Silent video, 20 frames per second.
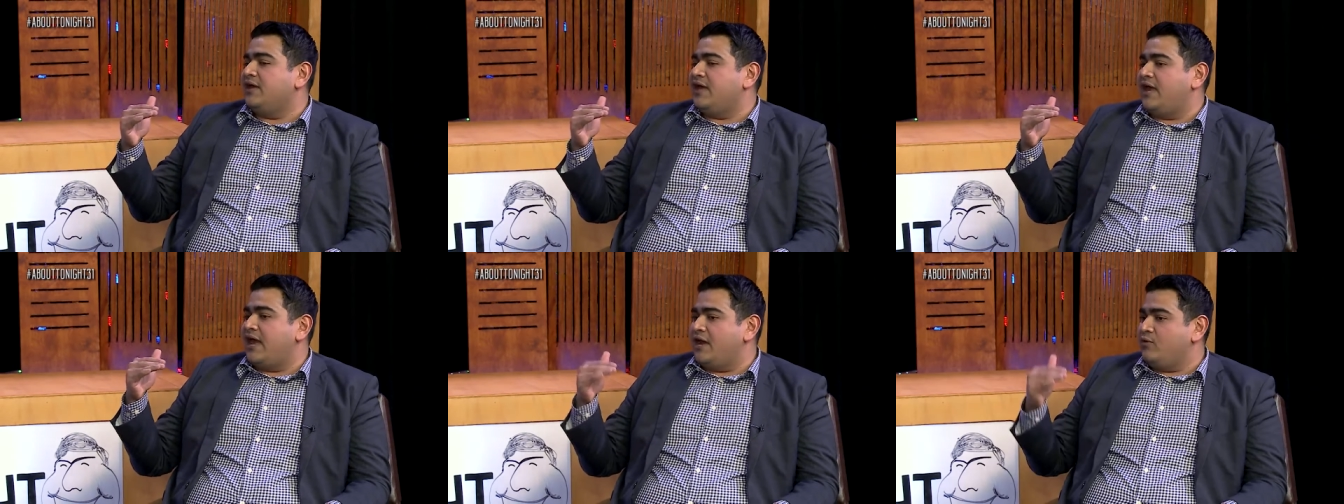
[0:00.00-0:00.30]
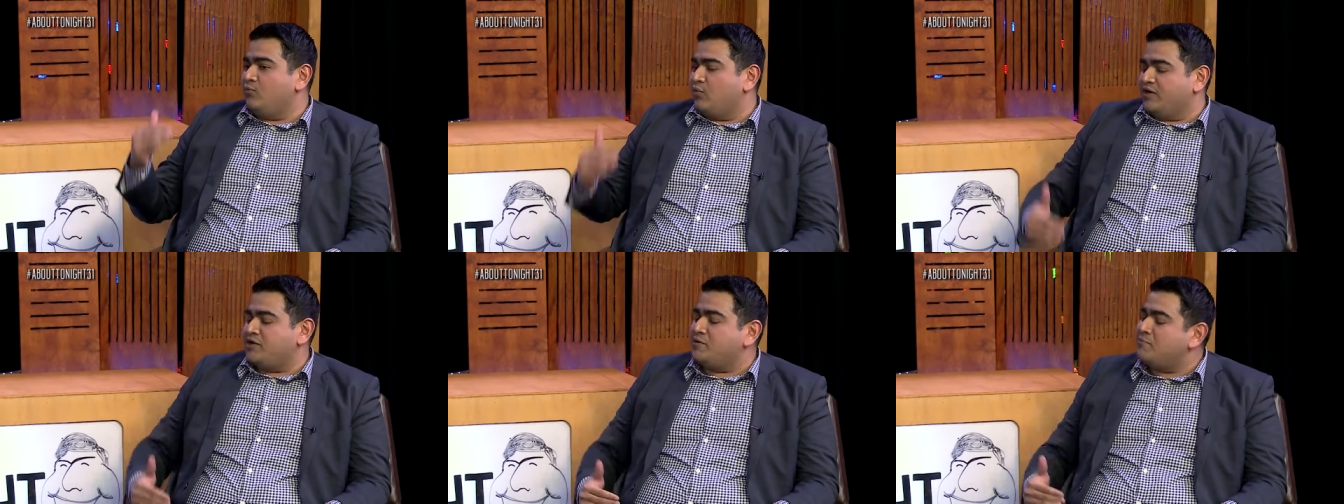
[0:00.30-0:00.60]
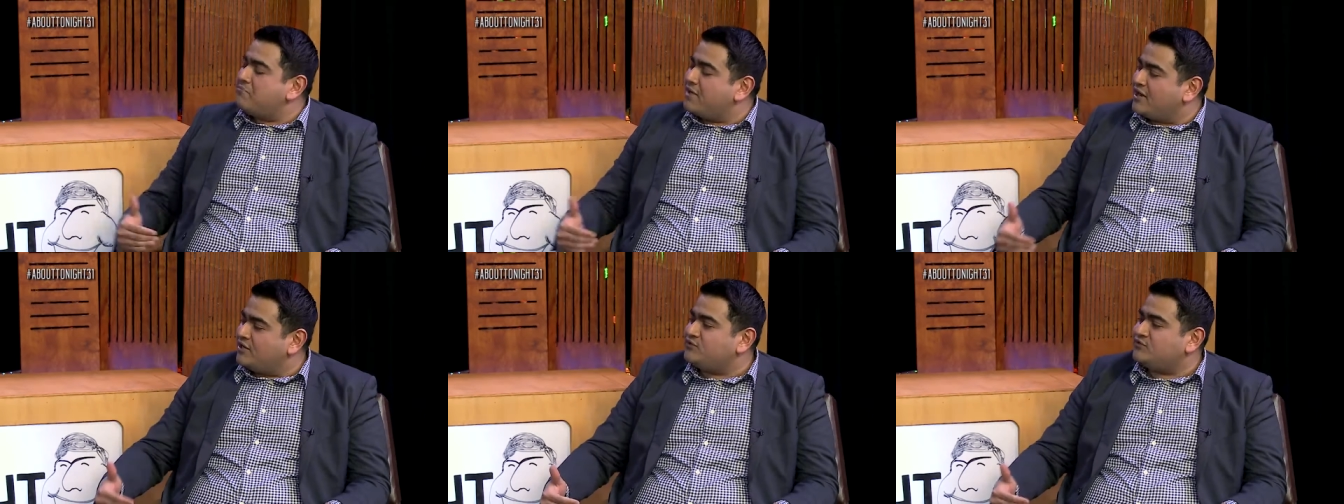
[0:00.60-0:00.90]
And what he
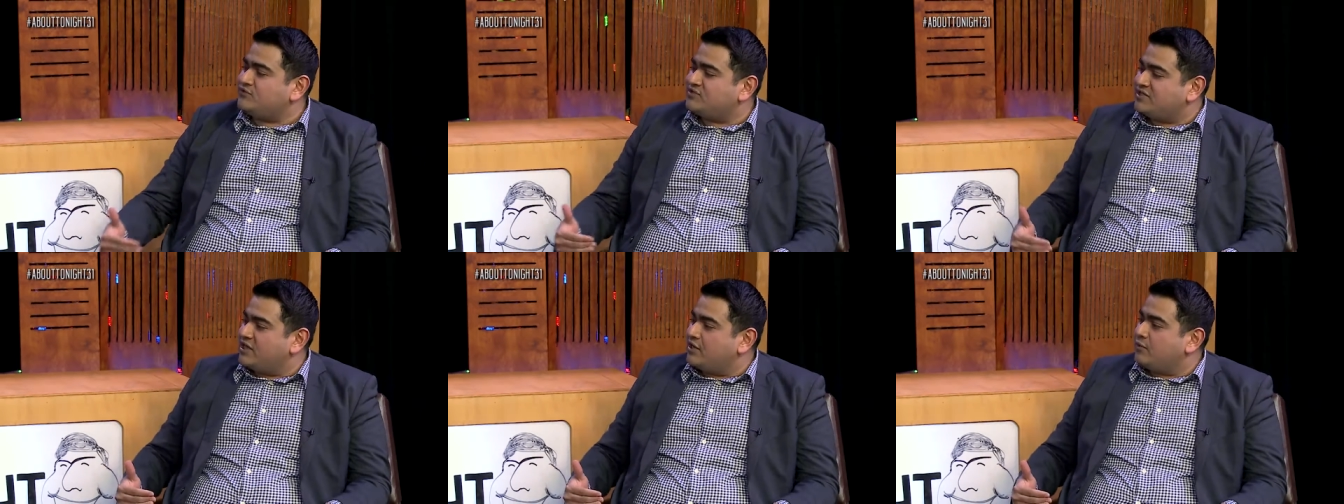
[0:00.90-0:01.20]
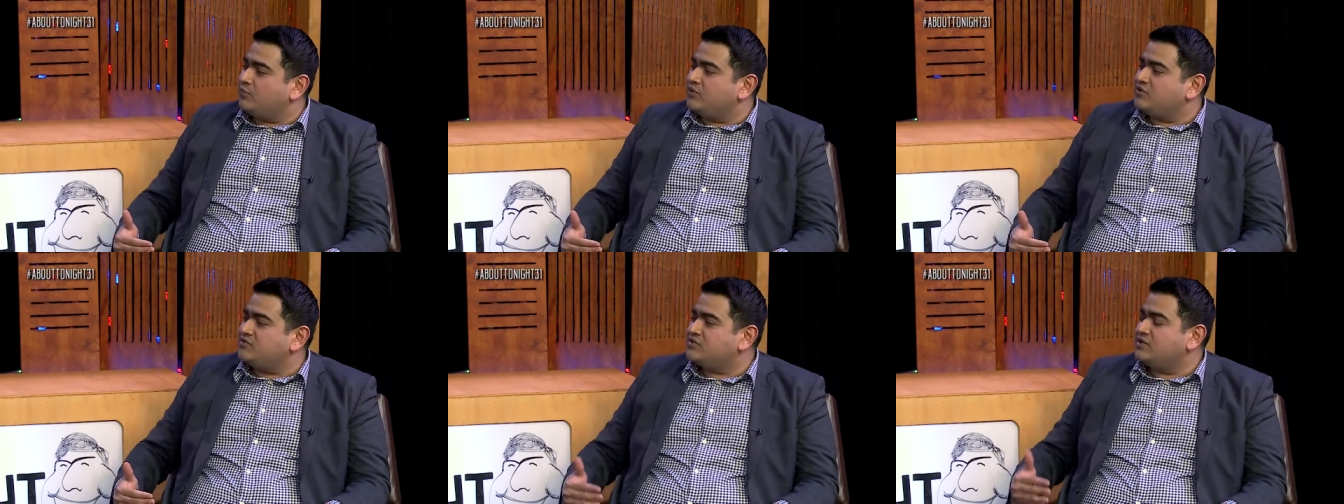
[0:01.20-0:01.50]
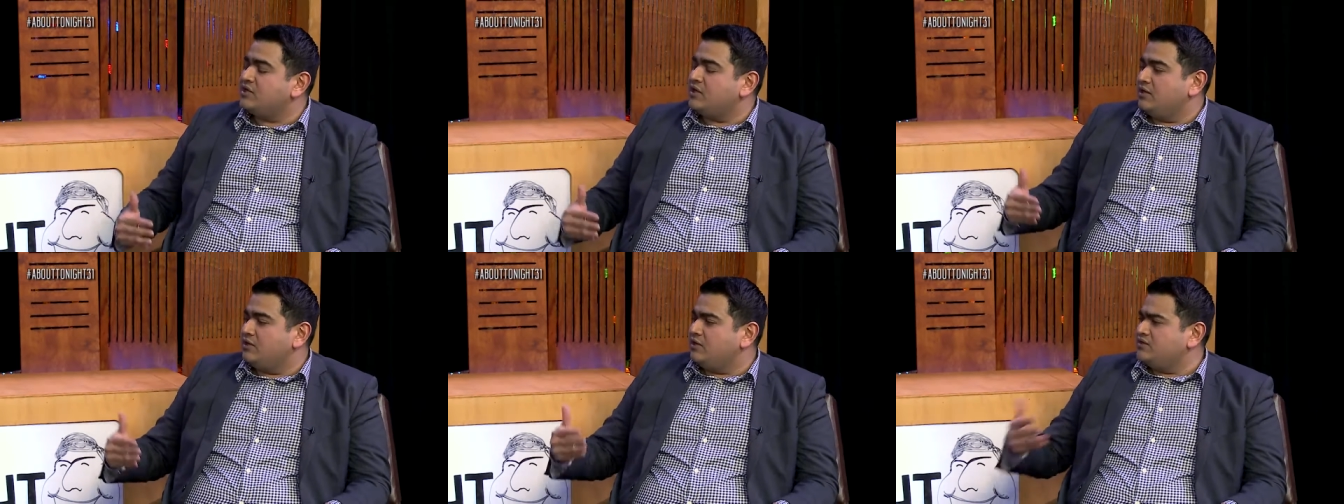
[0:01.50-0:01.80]
meant to say was,
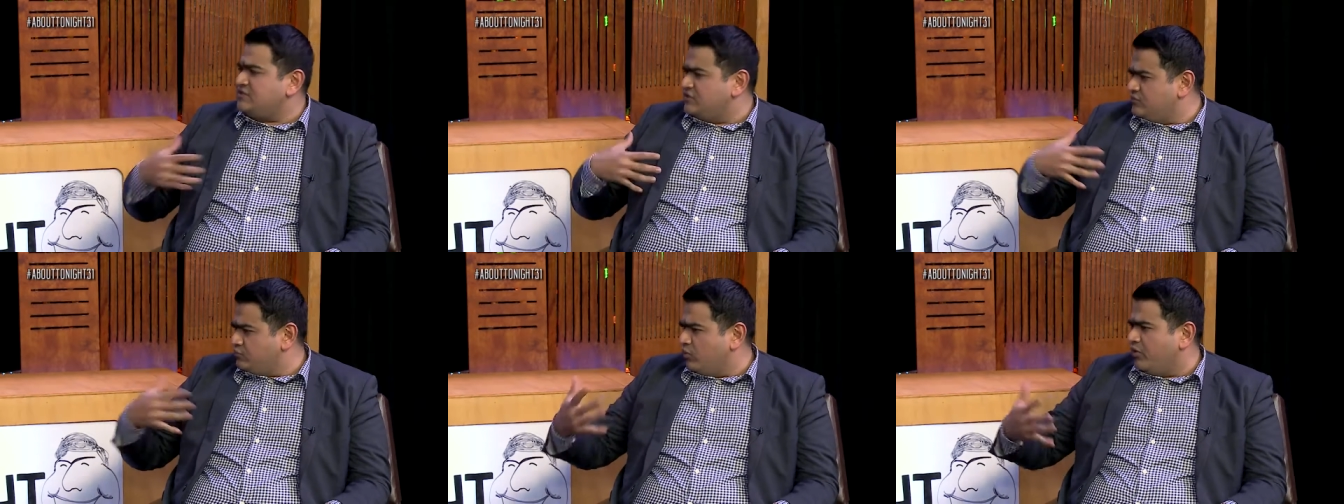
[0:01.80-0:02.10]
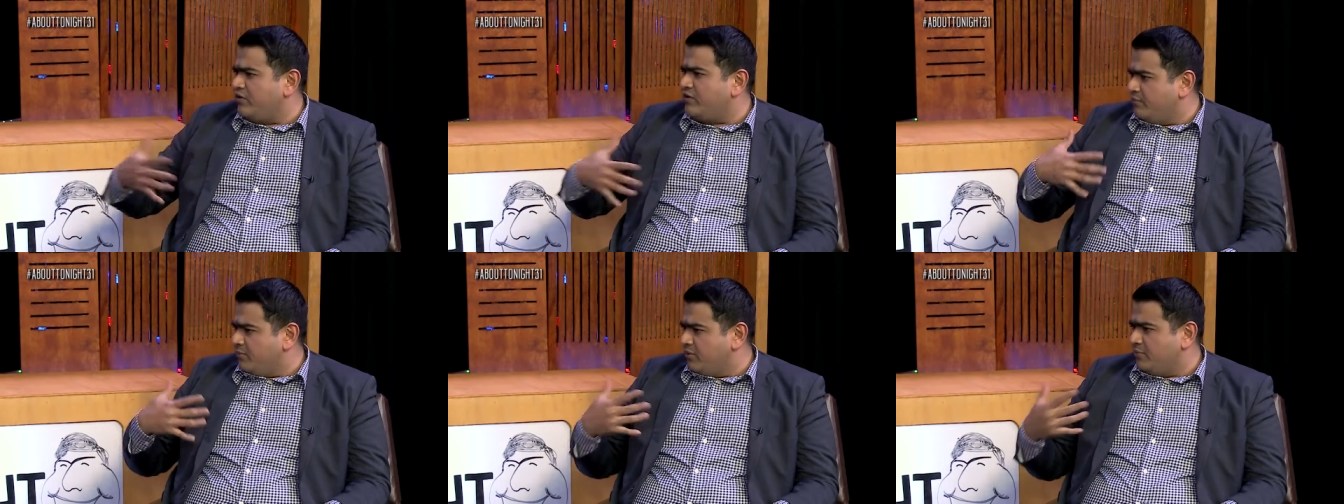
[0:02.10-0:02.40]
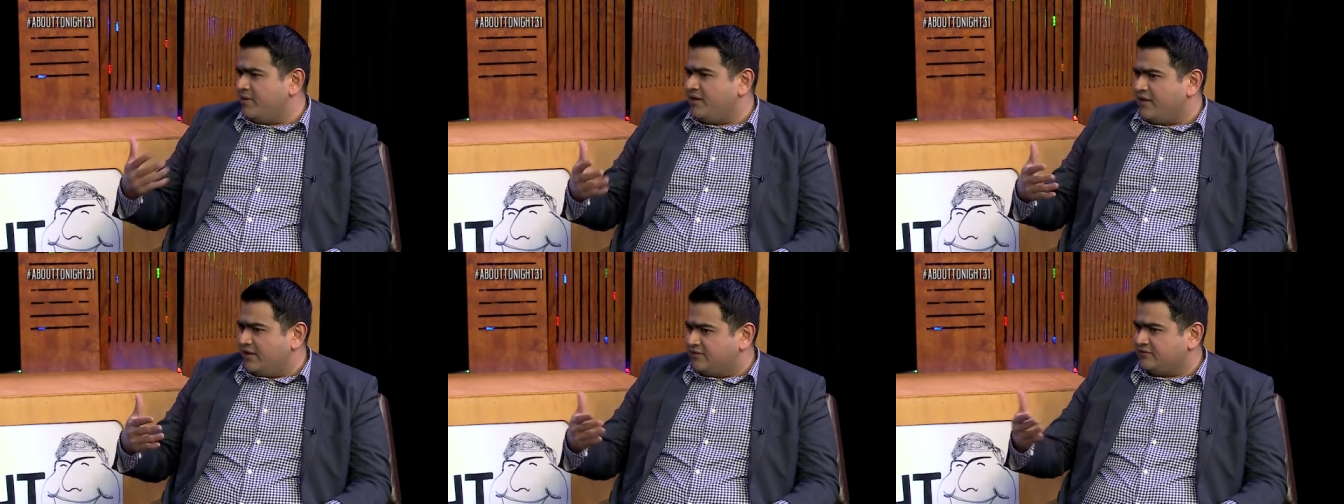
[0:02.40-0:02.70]
because he's worried about
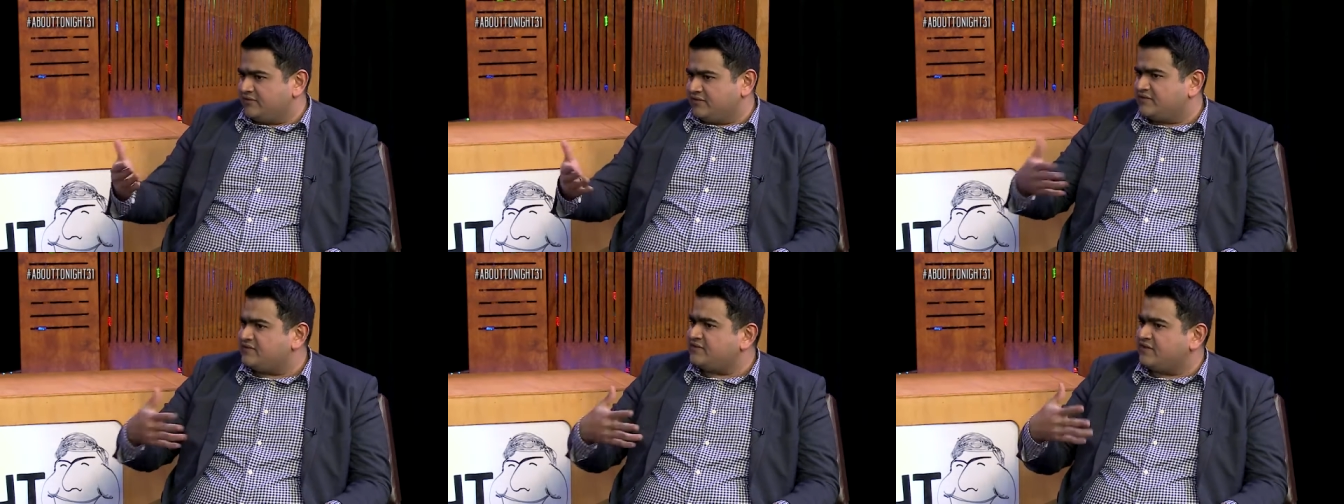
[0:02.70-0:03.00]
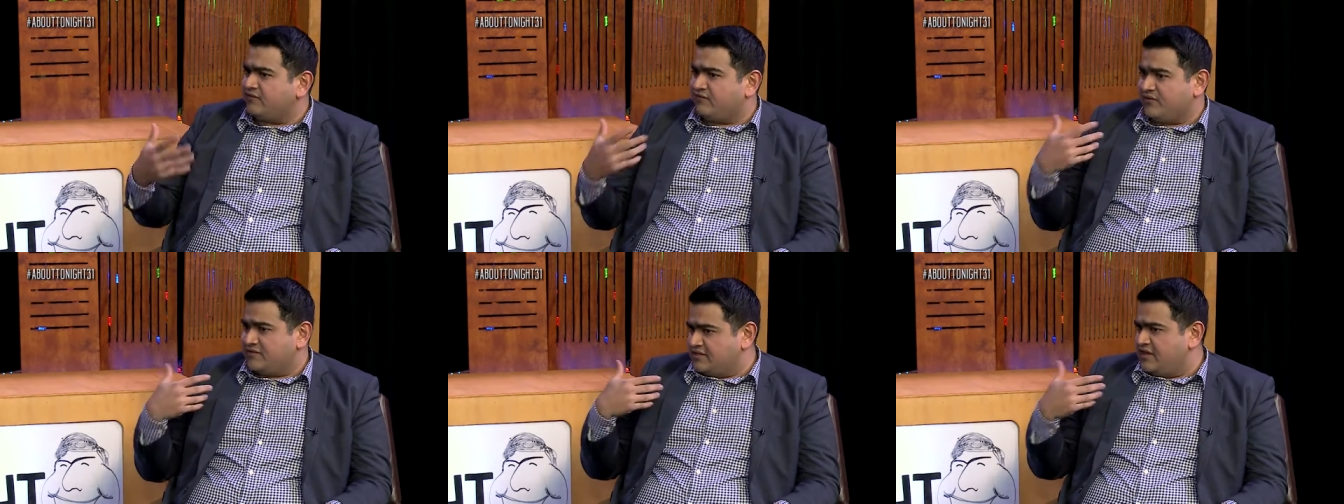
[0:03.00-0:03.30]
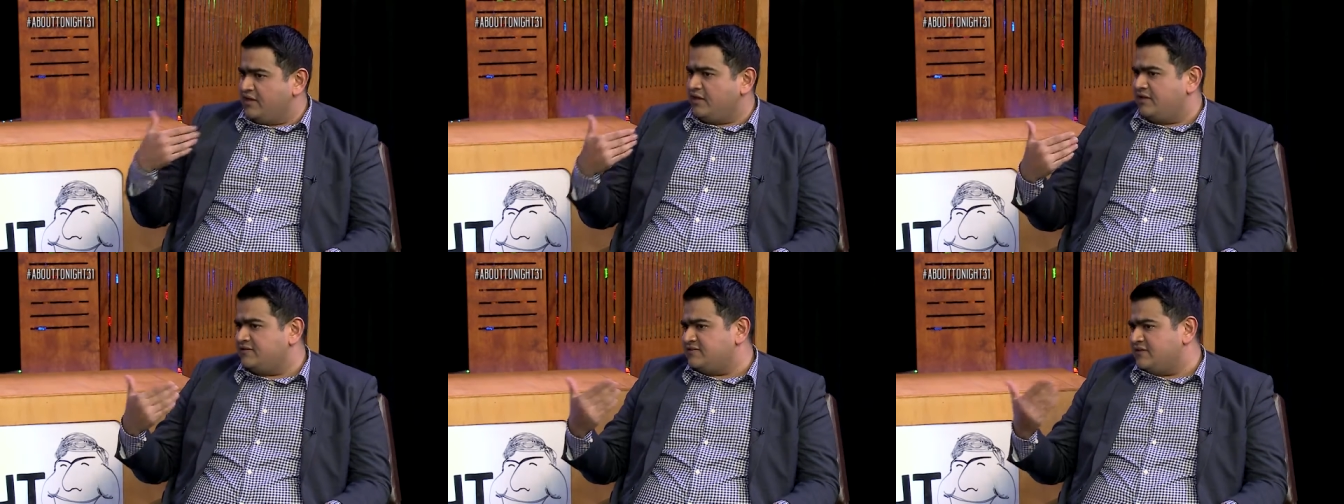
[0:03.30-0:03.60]
my health and stuff, as
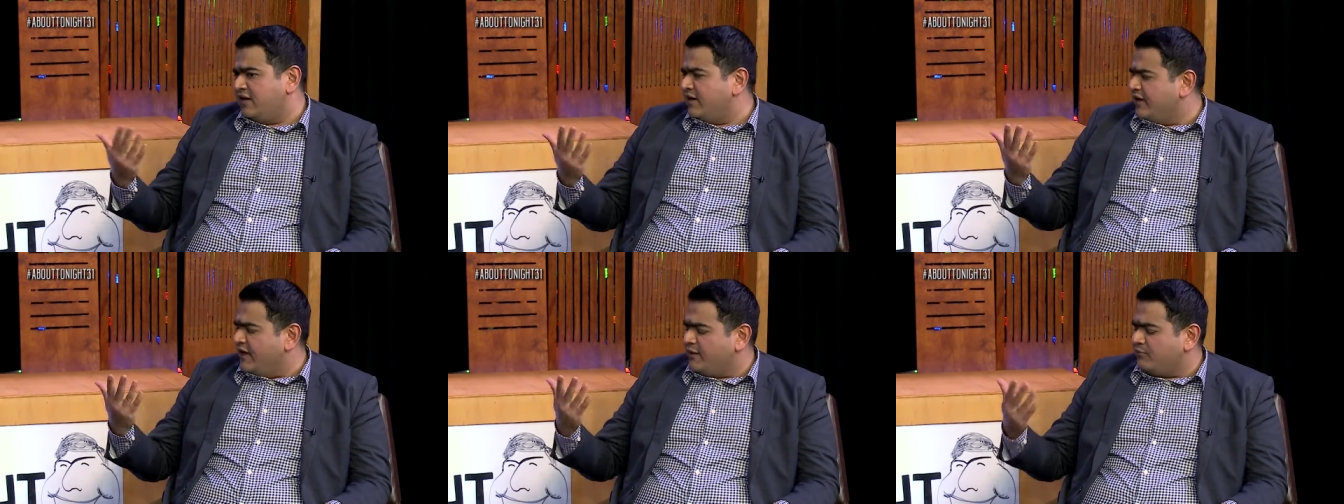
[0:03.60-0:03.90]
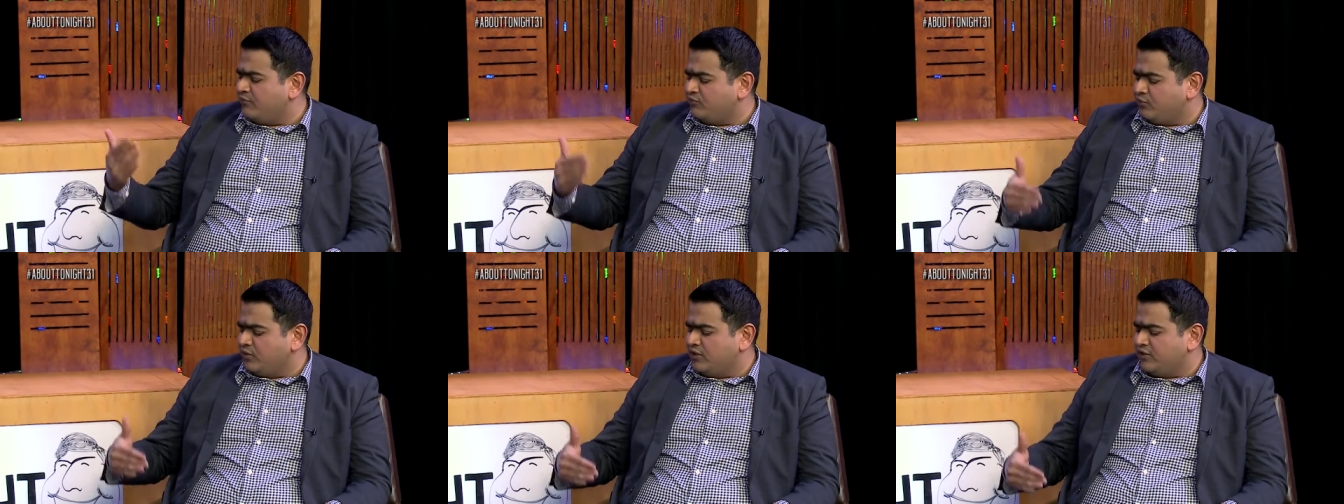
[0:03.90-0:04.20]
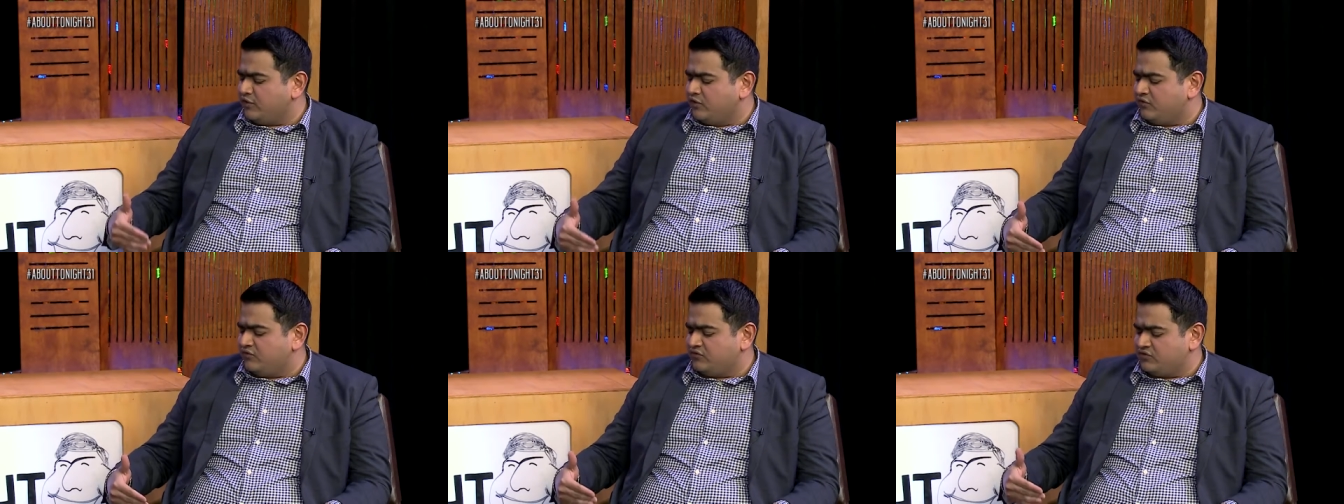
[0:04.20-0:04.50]
I am as well, he
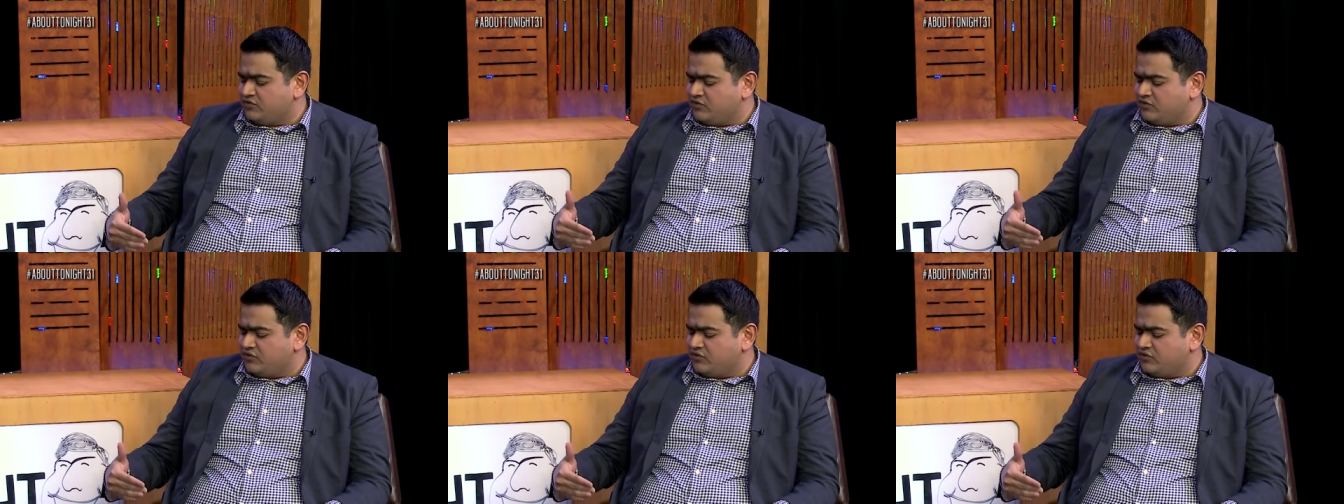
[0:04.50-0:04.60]
goes,